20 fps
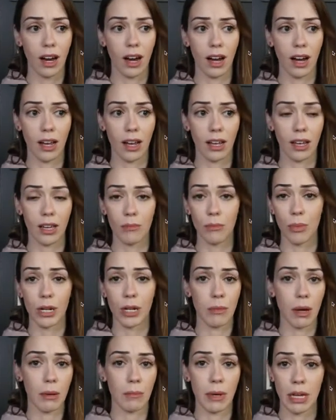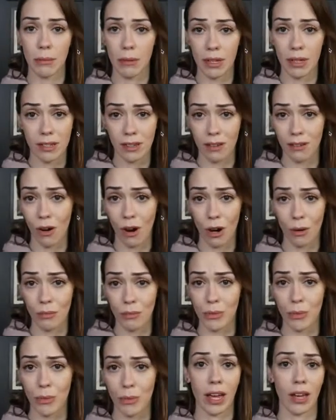I am putting my babies in
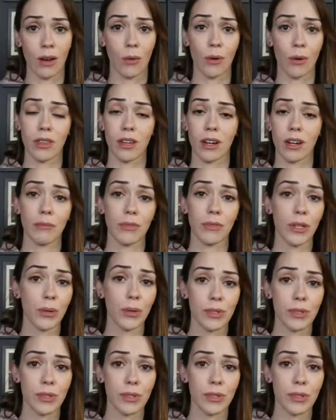harm's way or that I'm